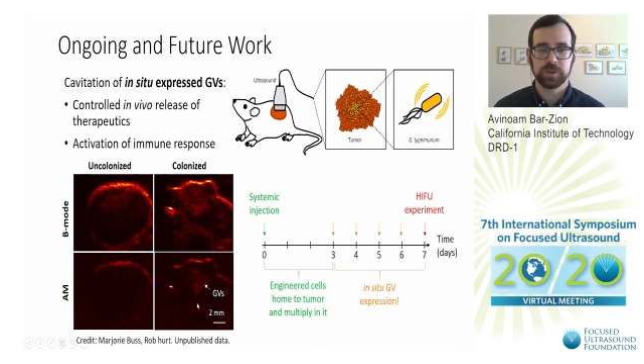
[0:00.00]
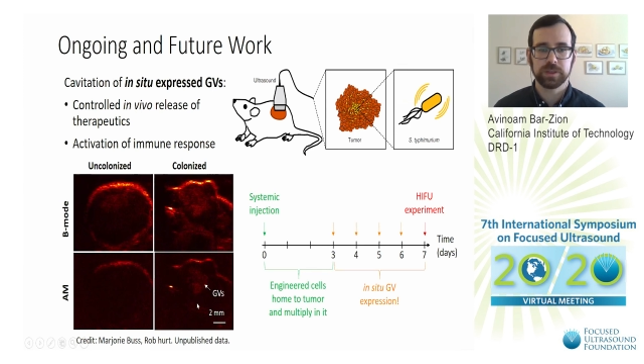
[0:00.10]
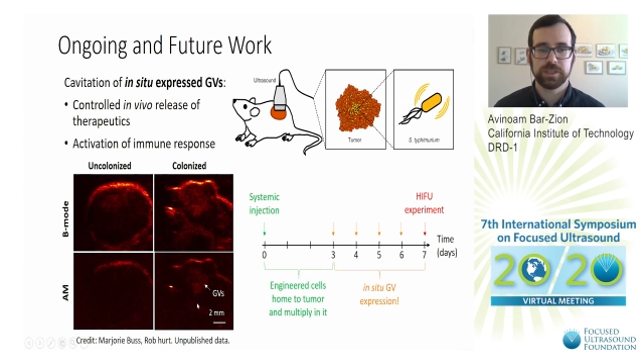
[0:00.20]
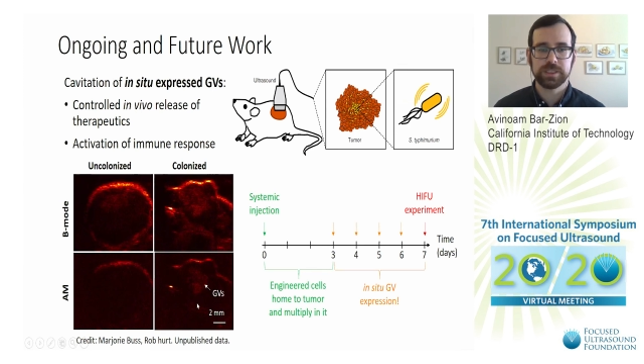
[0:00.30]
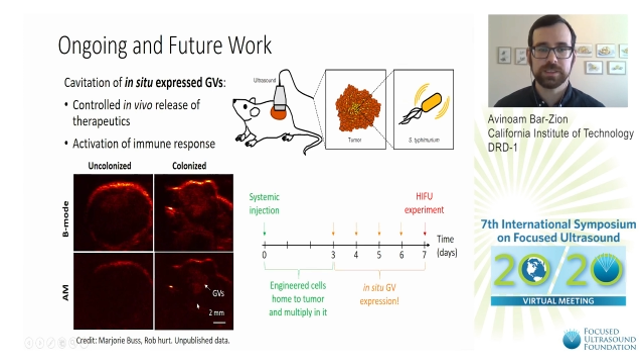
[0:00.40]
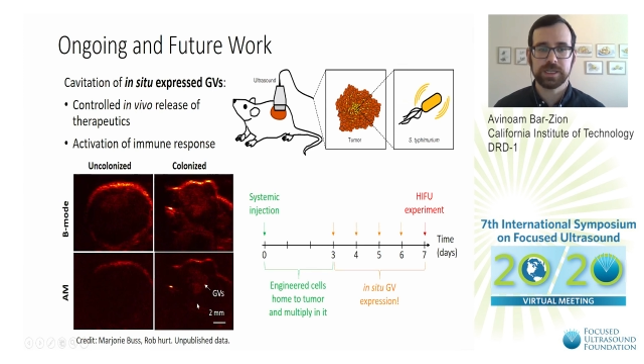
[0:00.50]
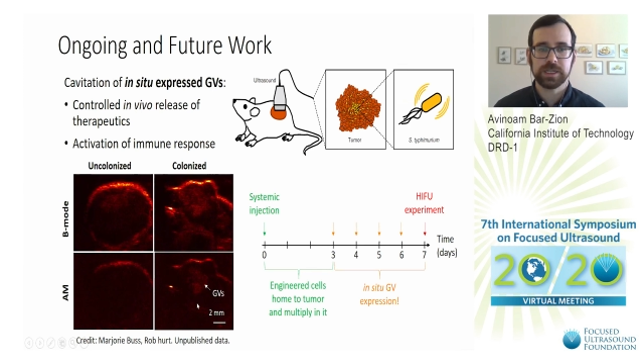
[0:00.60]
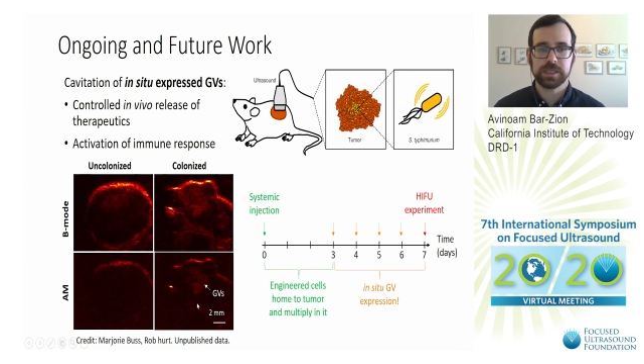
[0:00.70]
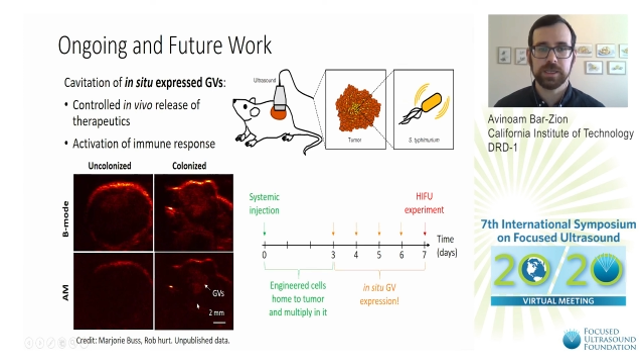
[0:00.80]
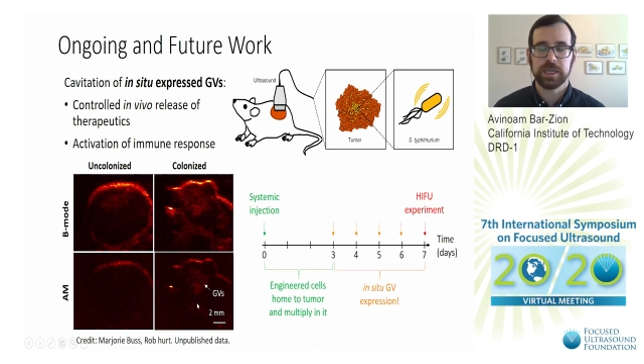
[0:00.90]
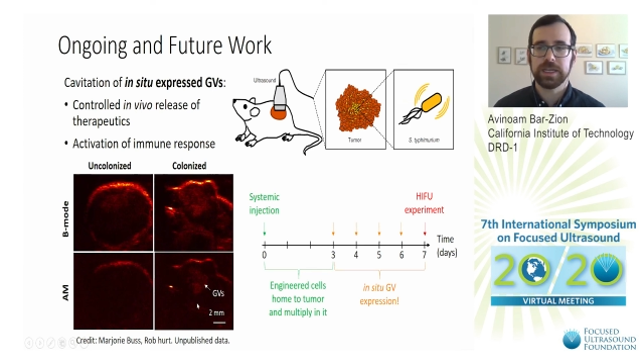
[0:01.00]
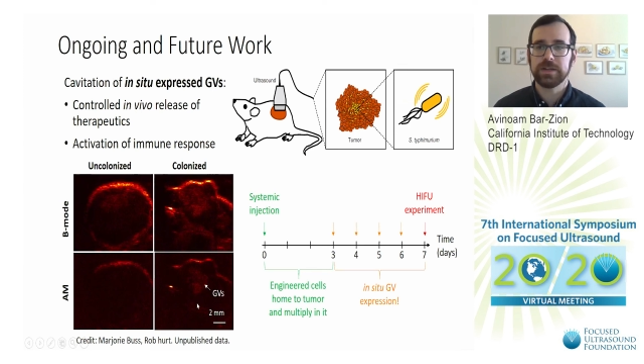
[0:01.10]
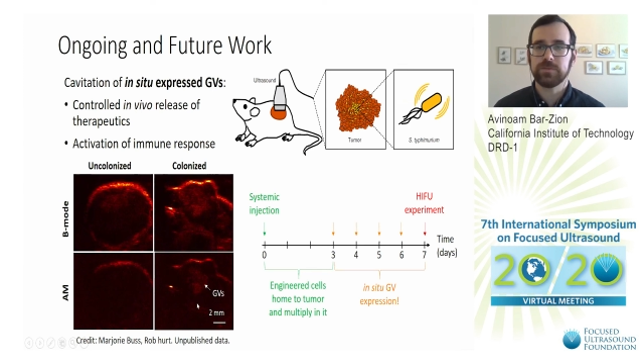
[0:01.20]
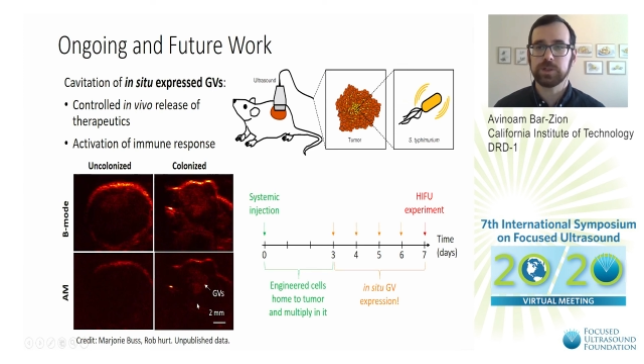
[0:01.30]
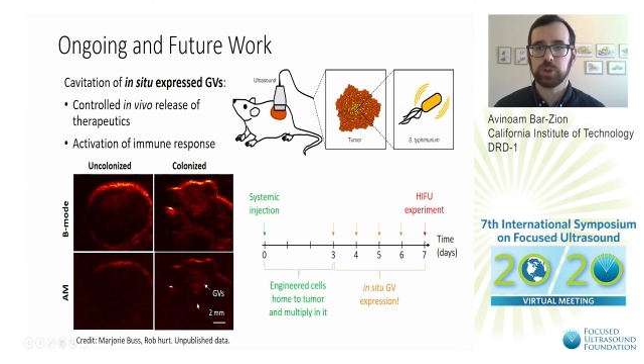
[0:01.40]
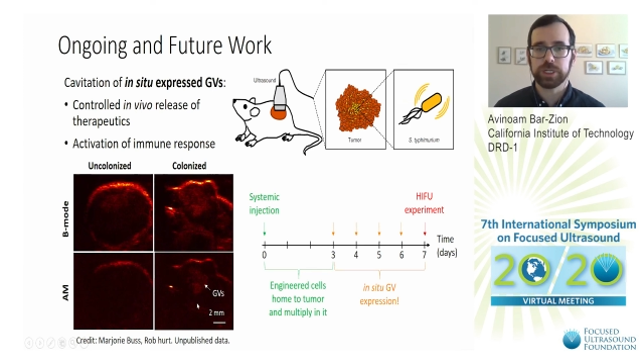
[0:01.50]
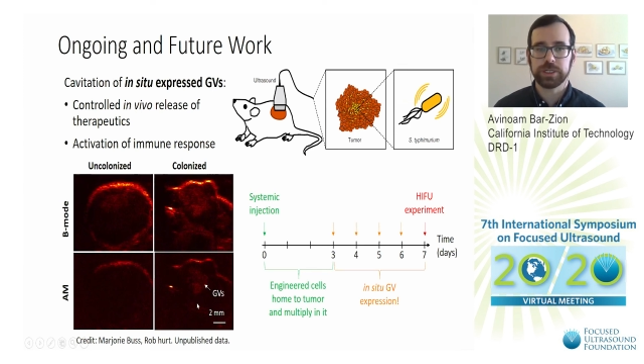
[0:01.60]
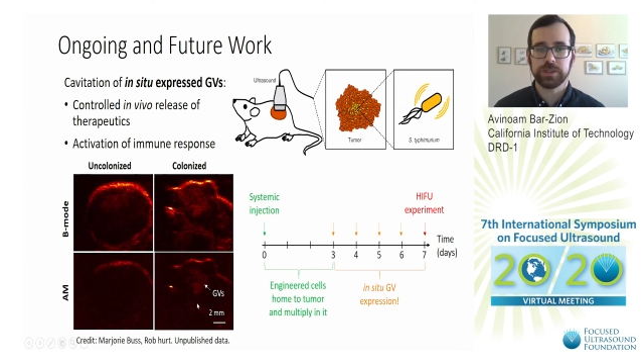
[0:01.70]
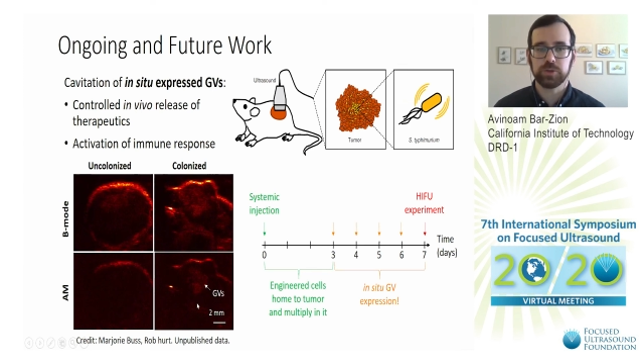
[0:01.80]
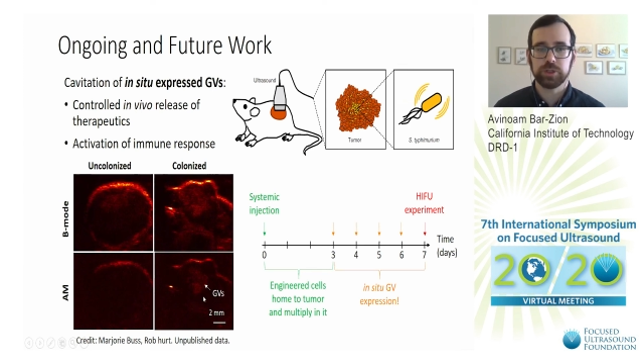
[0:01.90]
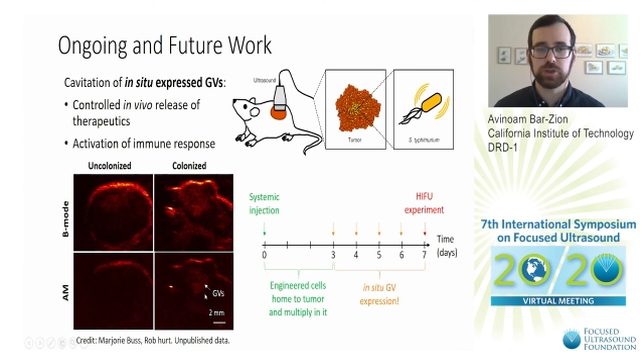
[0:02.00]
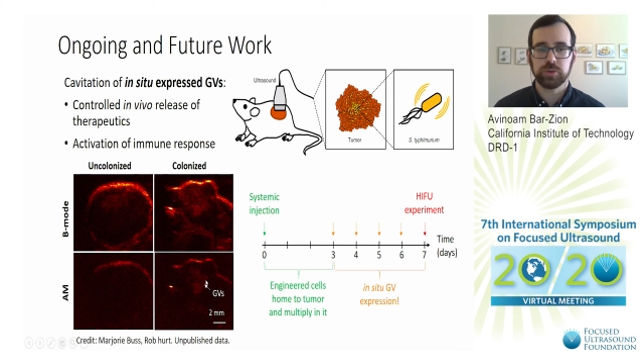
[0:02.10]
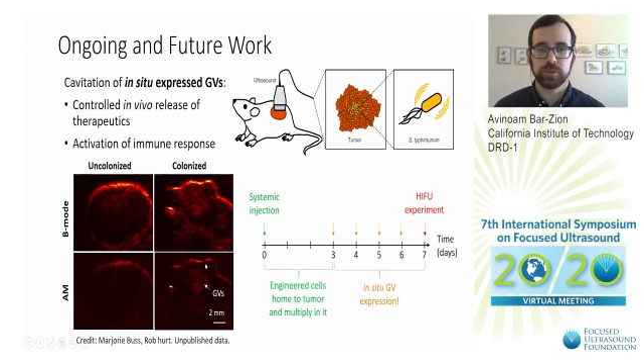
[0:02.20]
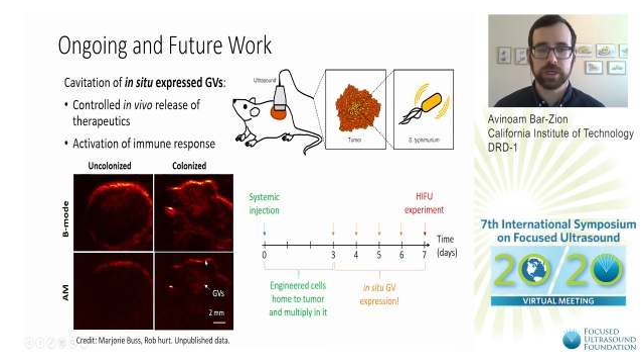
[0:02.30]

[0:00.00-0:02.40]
This cell infiltrated into the tumor